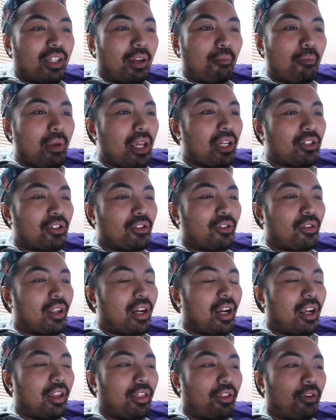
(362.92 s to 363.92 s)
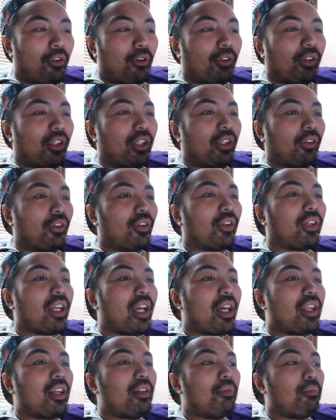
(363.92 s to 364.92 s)
I make sure that I thoroughly look
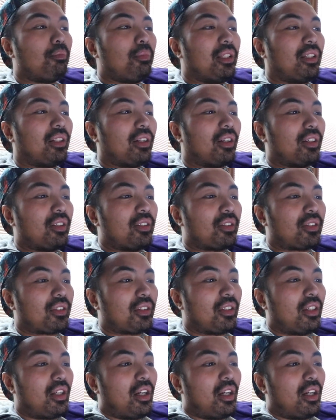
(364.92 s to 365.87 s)
at it, because